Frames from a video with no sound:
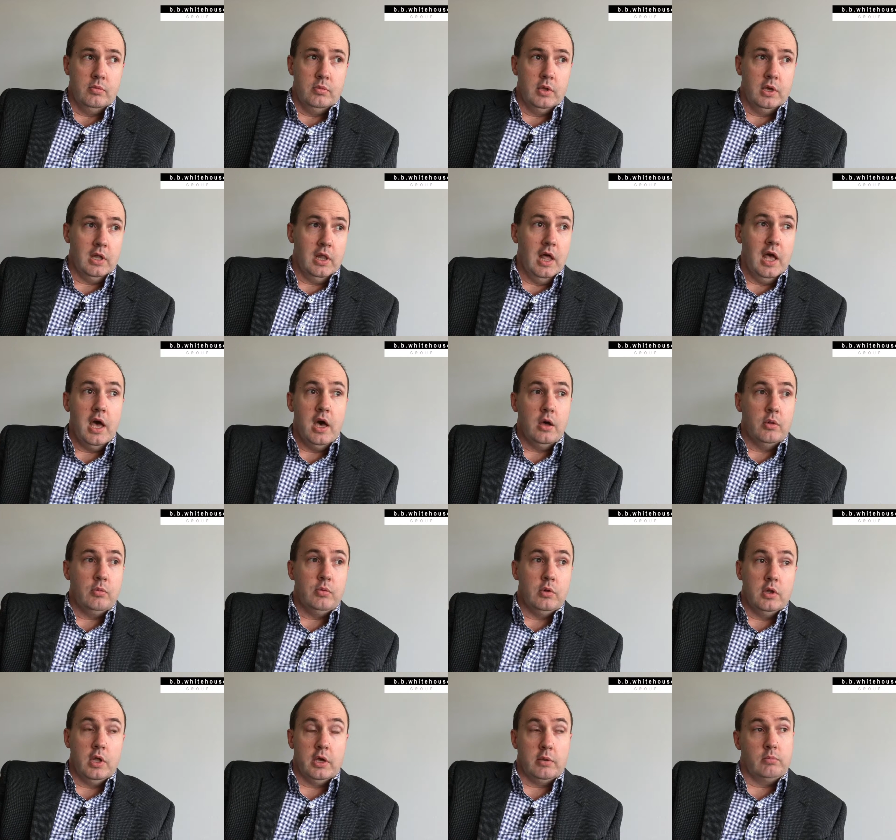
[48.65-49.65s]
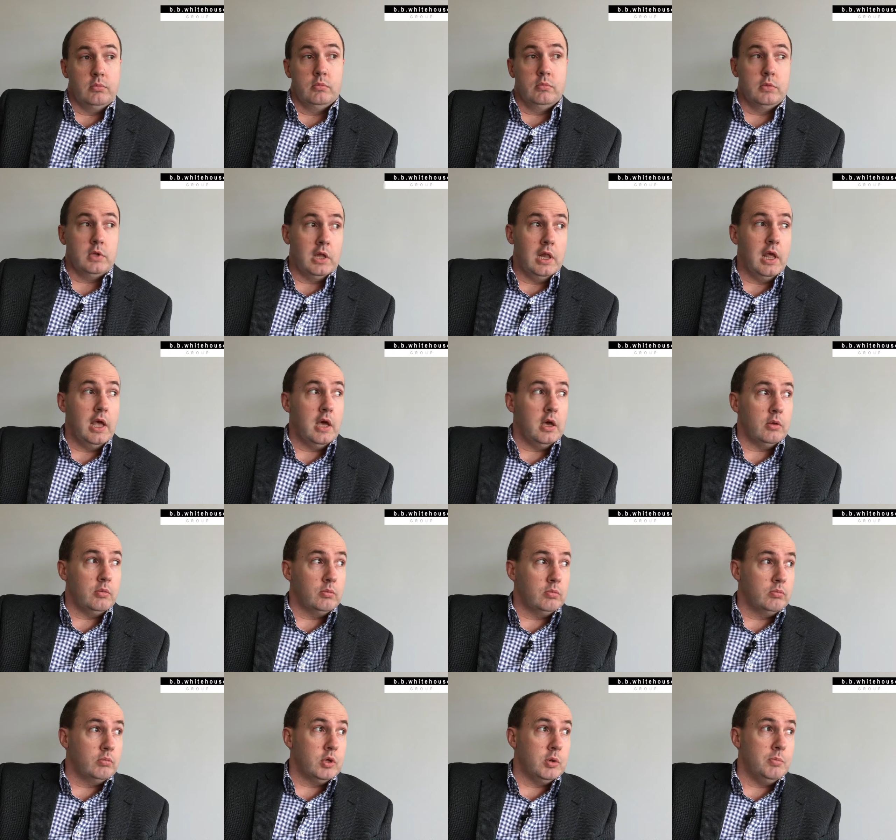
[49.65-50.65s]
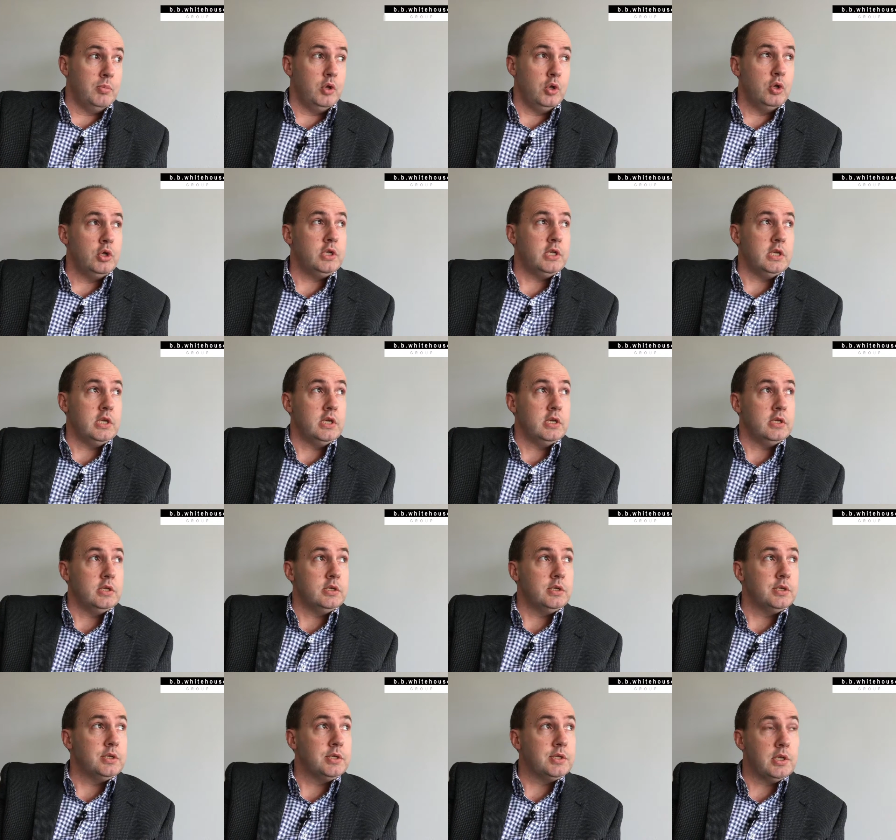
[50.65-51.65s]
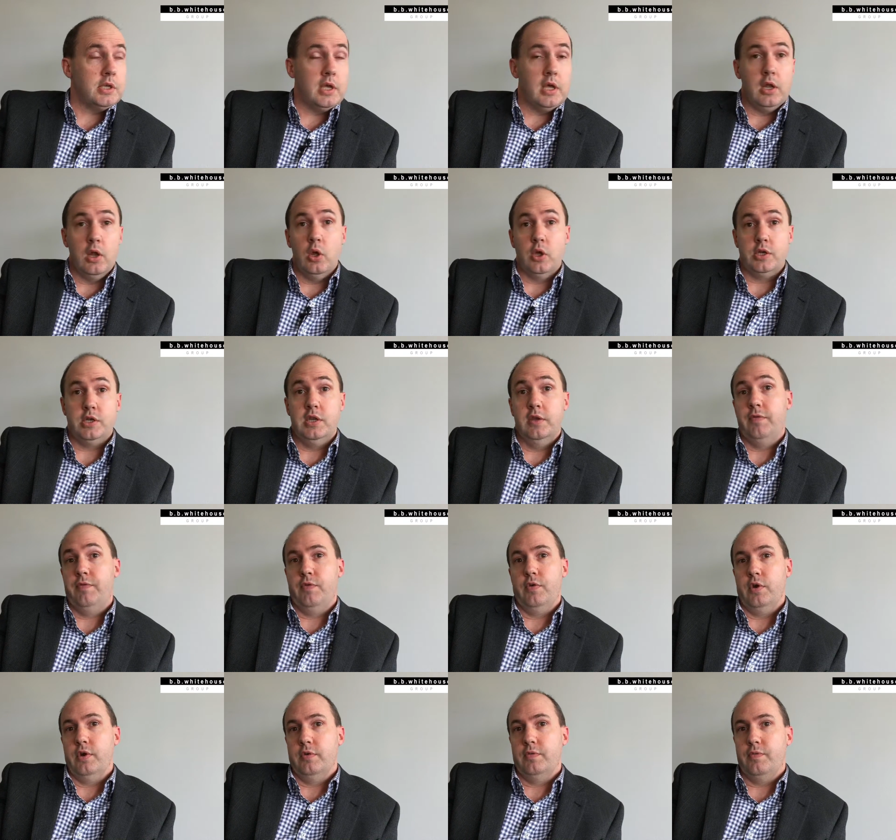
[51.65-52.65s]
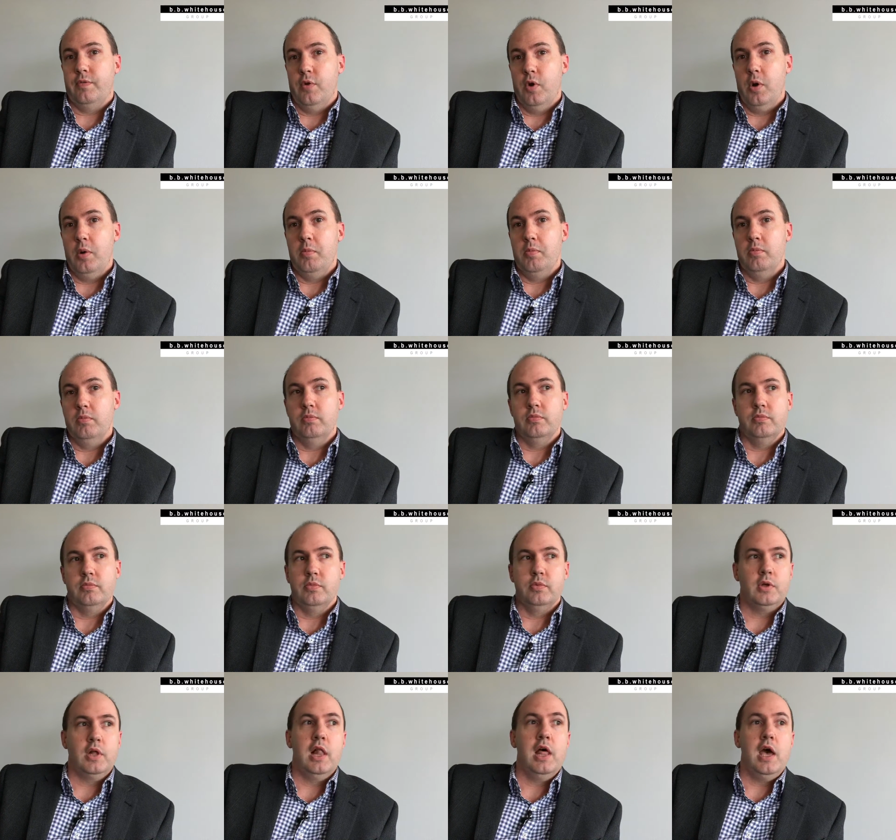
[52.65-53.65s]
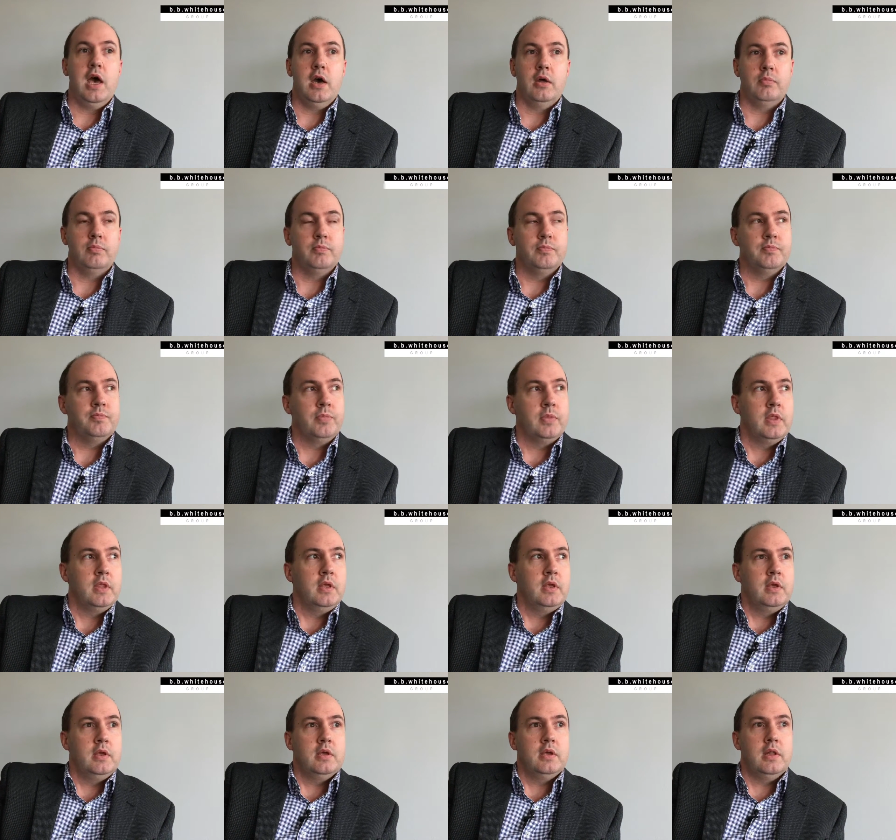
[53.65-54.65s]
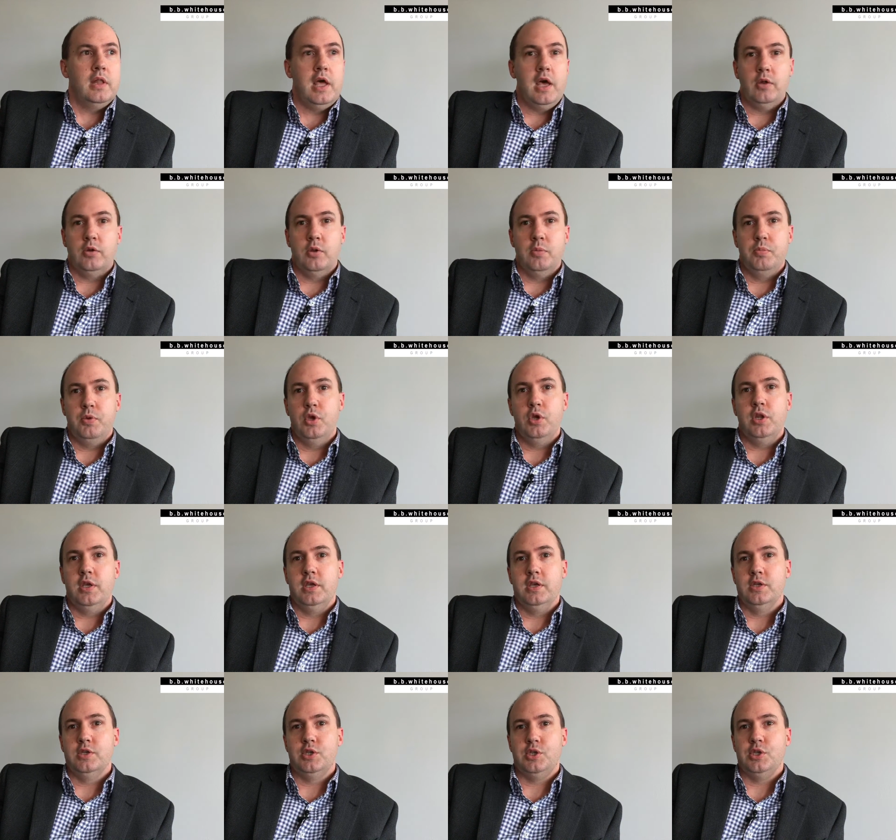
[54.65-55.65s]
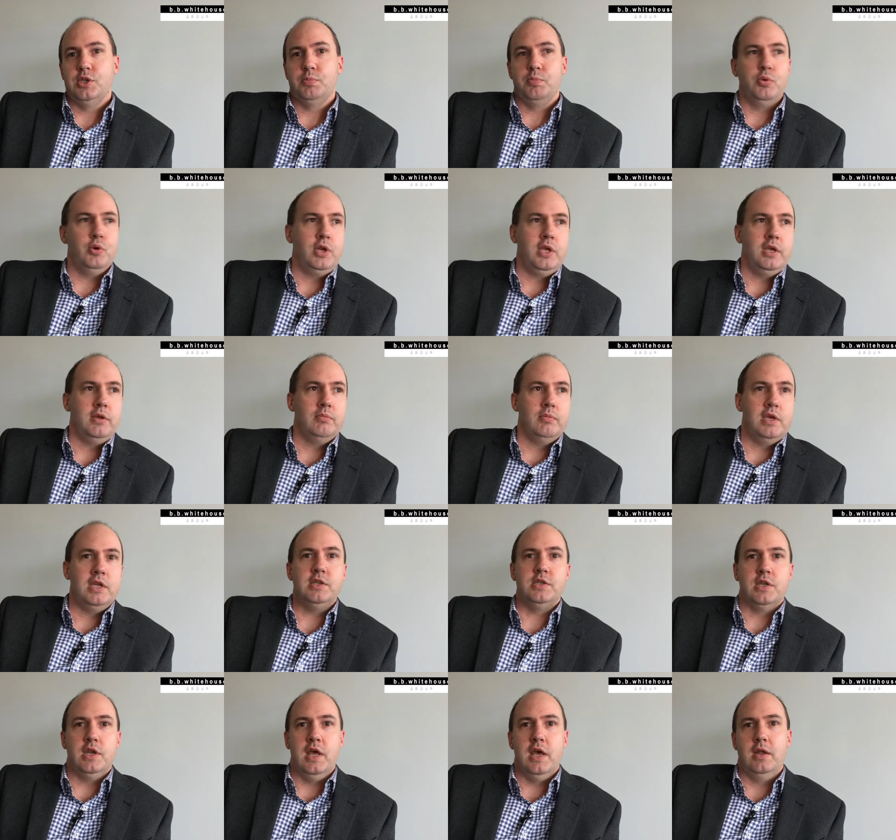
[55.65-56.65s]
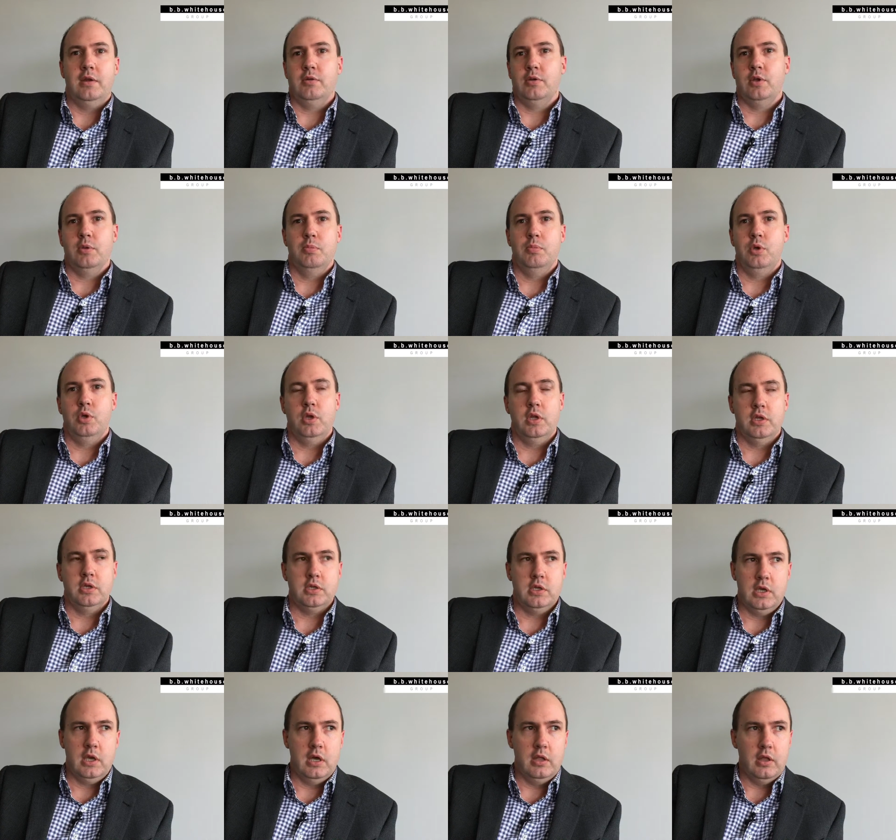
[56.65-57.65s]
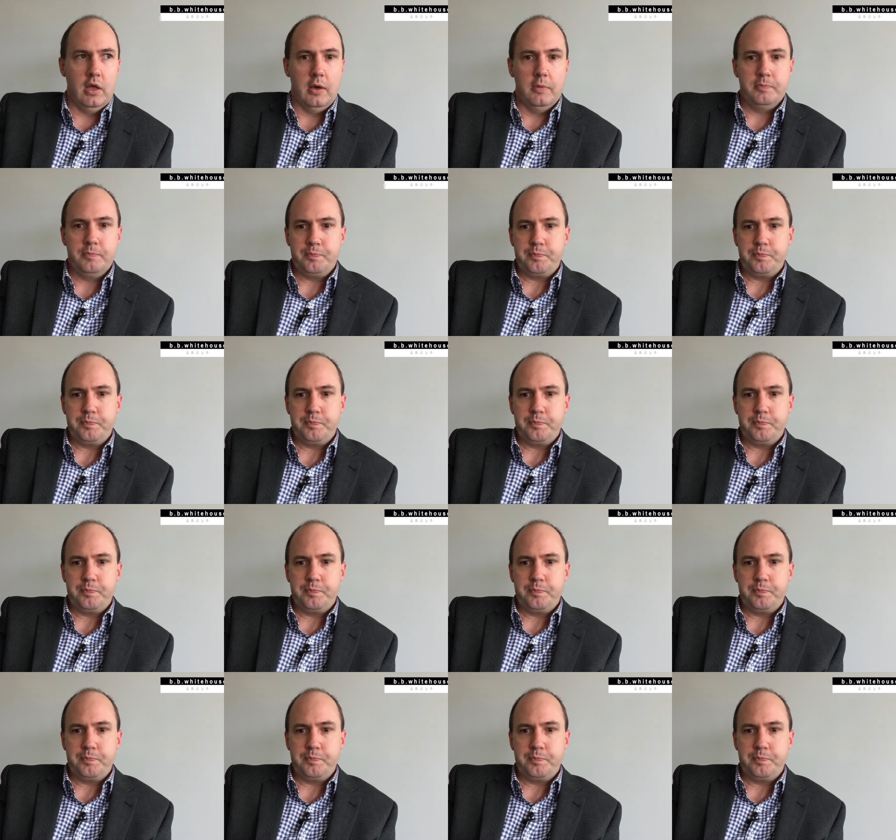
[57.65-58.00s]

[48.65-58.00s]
The cloud computing is a lot different from the cloud. Cloud computing is just putting internet and computing together.